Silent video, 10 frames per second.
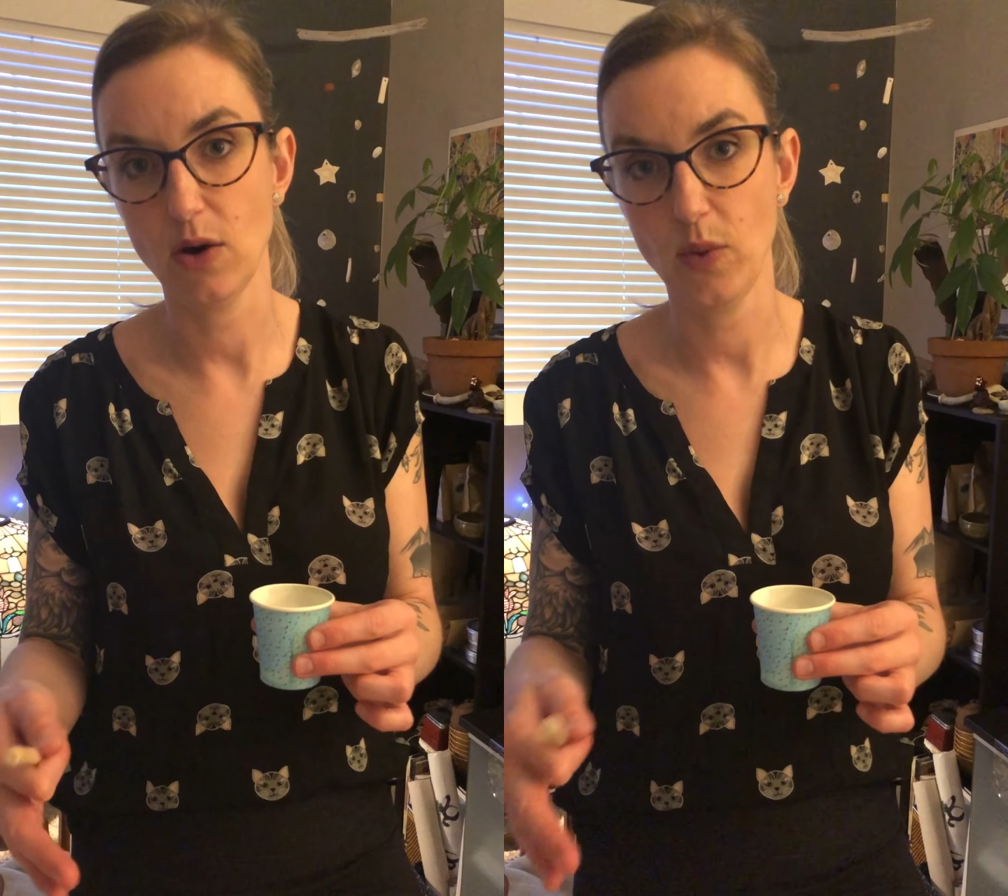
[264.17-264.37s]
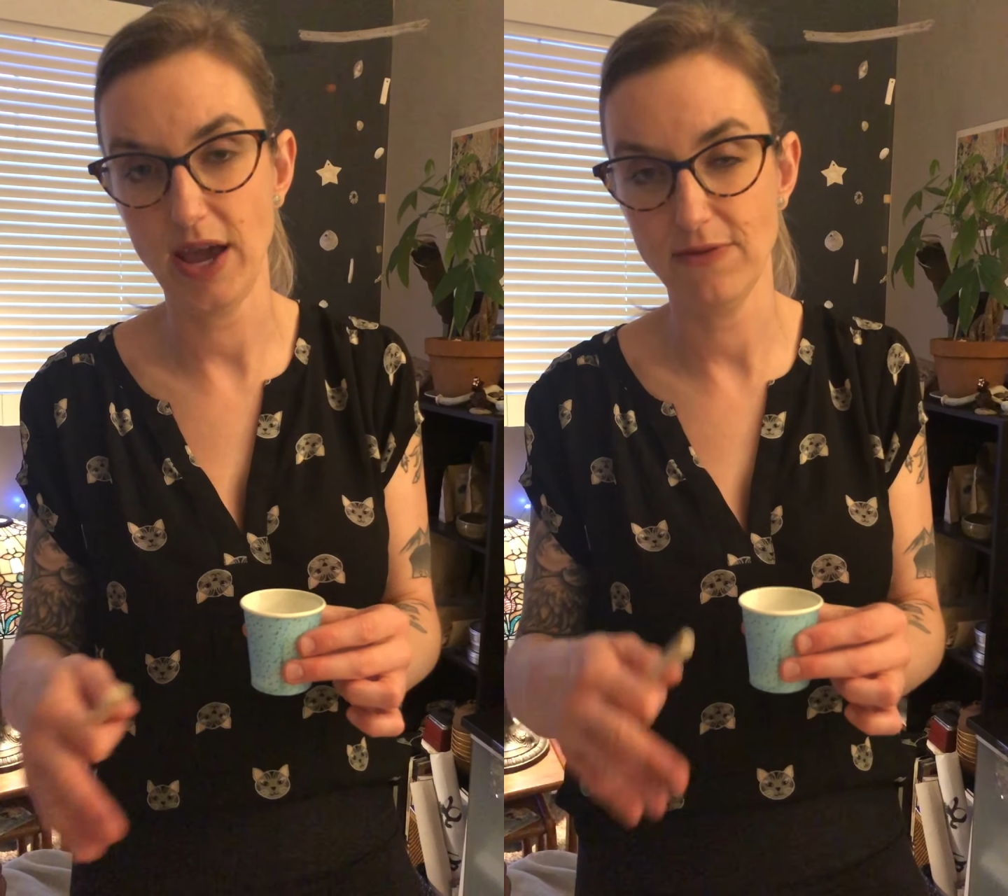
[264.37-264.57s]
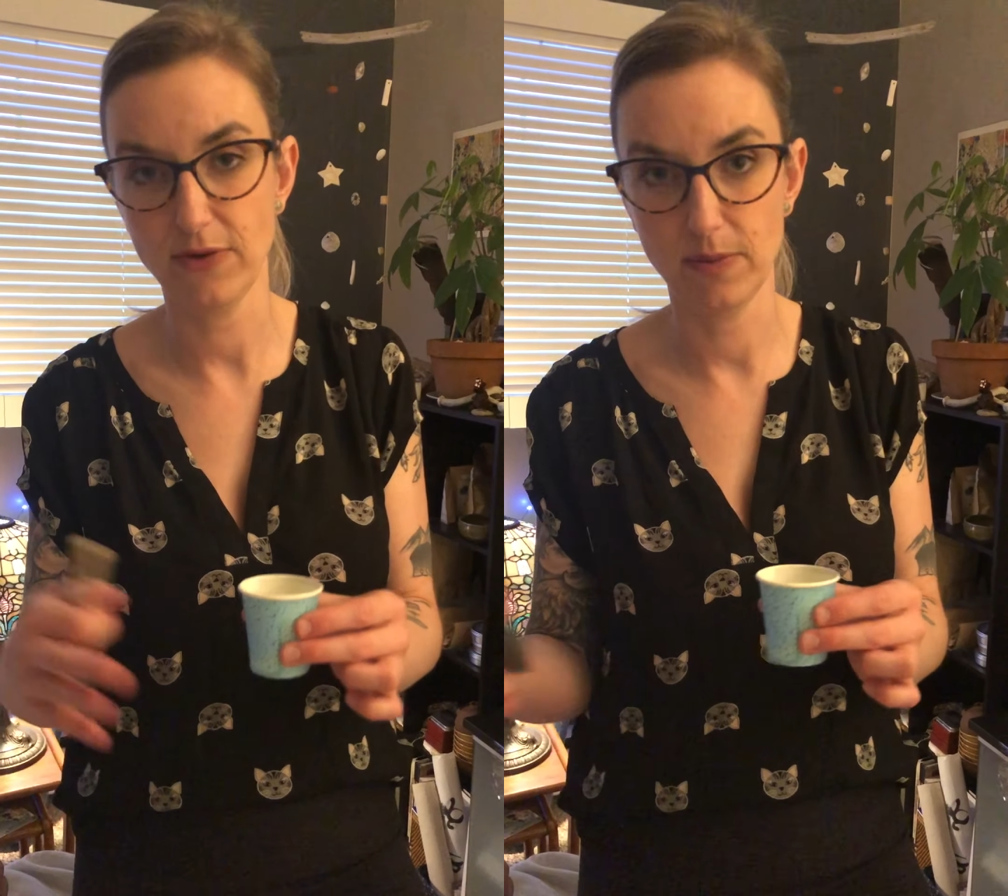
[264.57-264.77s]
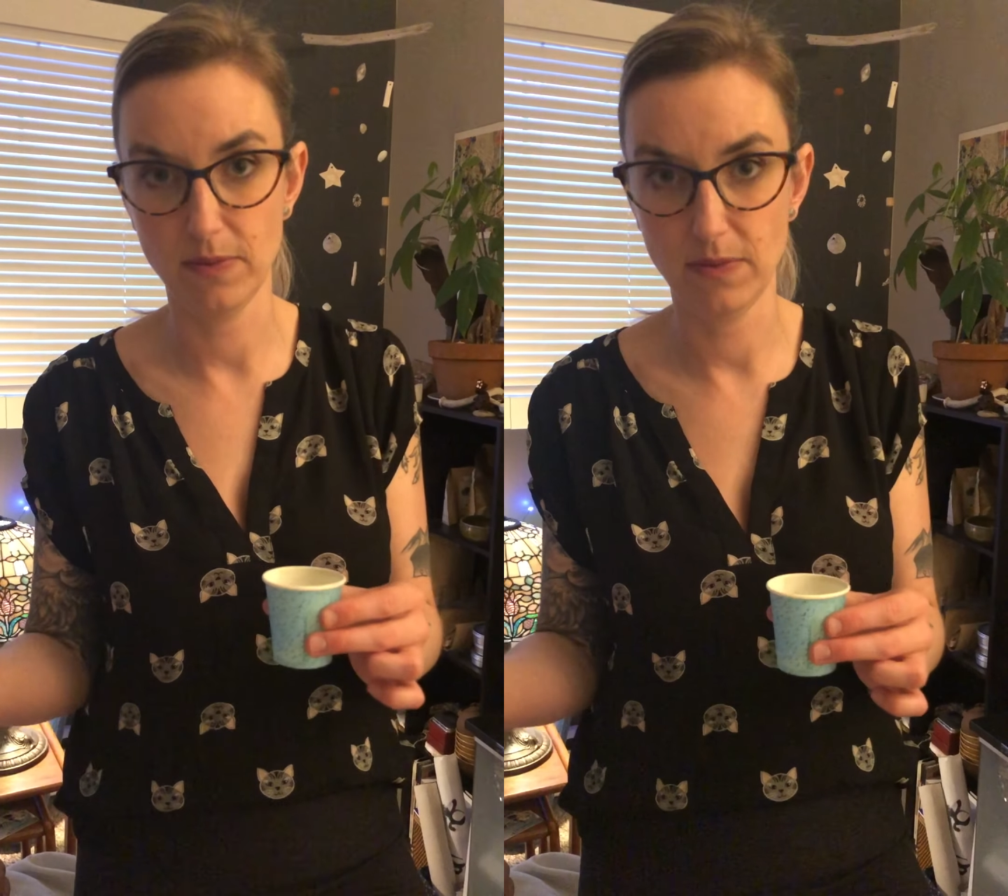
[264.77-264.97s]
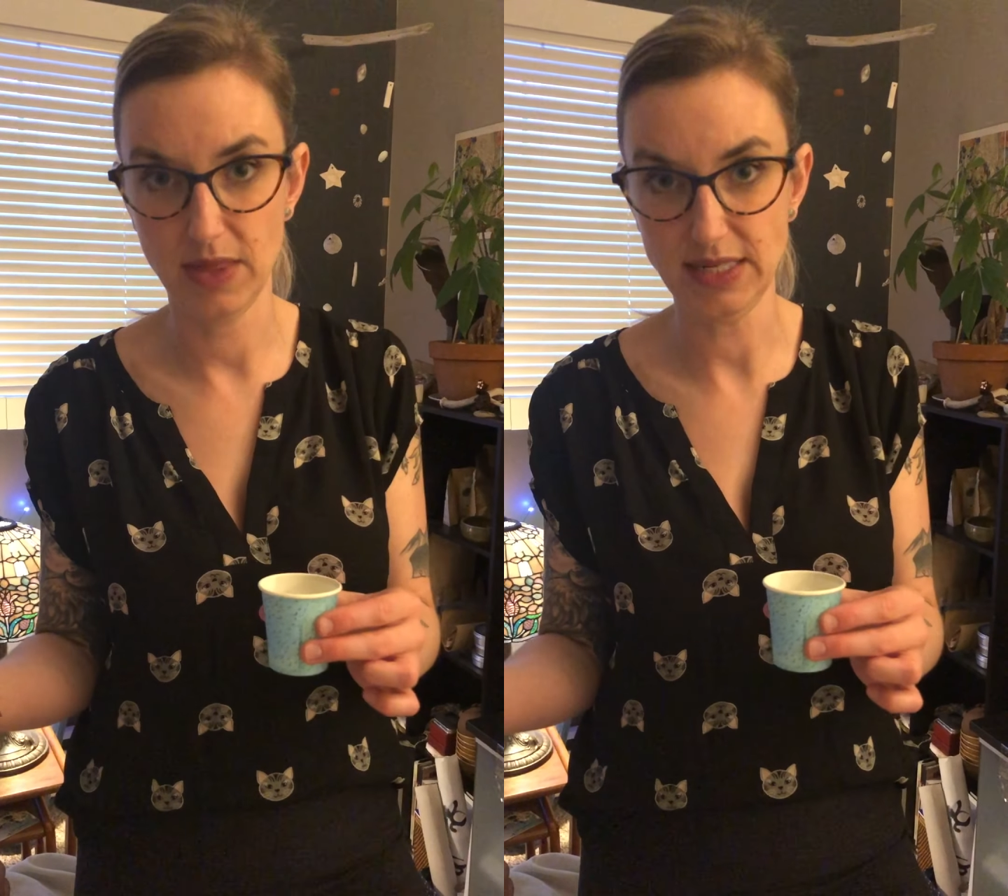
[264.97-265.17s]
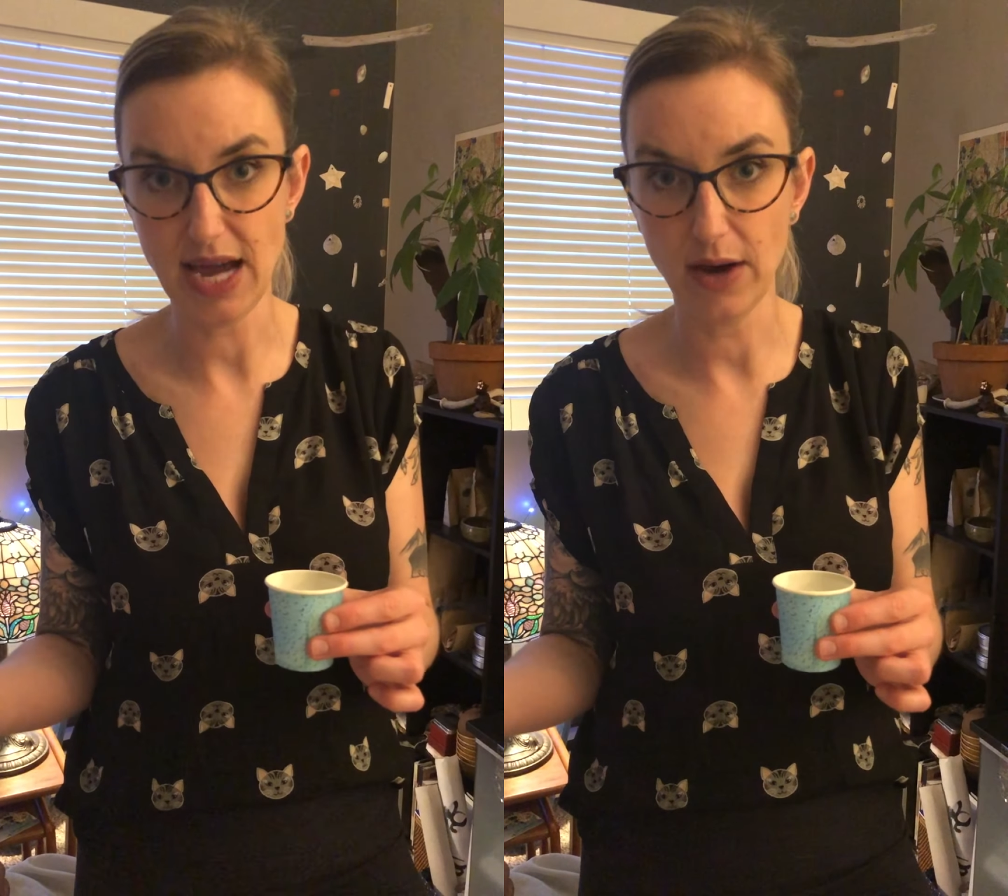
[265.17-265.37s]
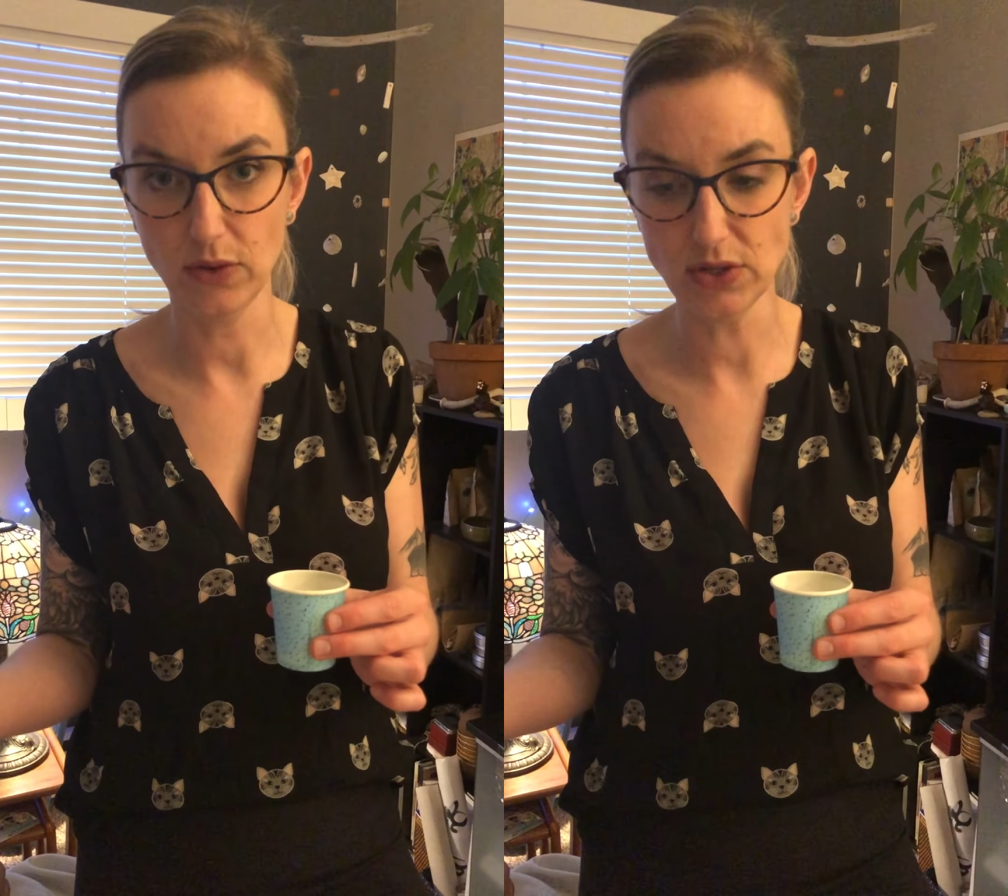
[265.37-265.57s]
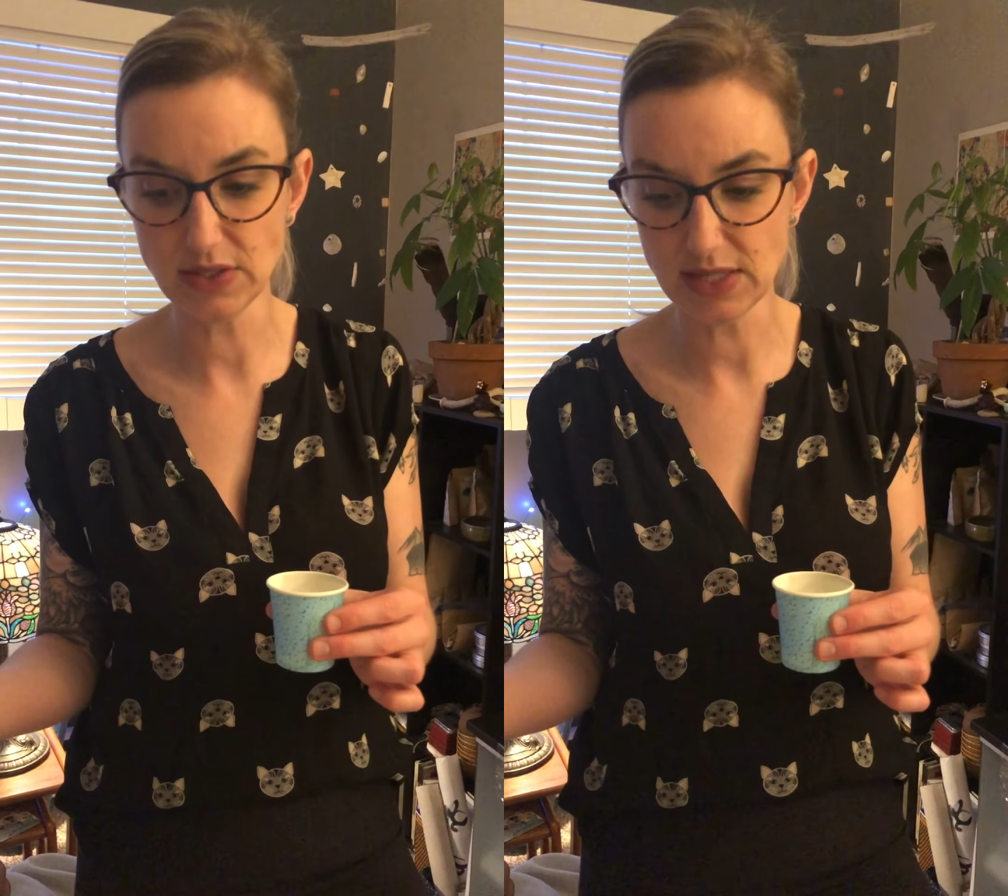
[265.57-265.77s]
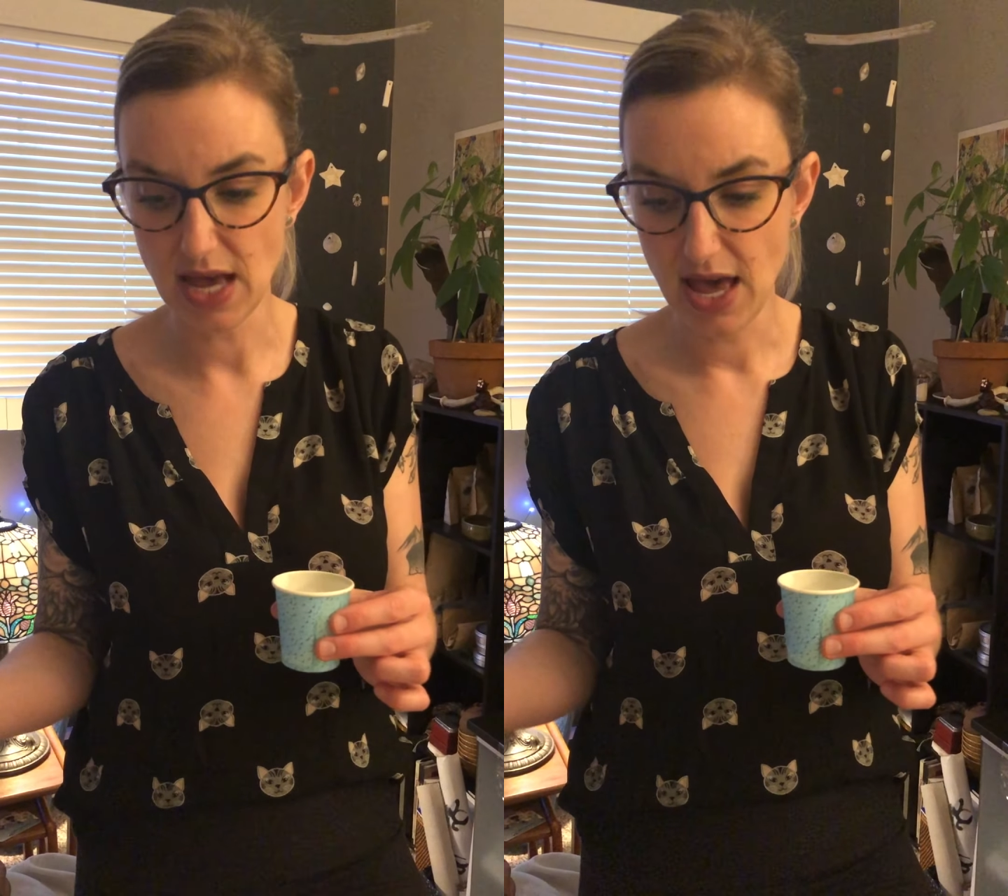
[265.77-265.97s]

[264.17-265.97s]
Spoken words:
away from the towels.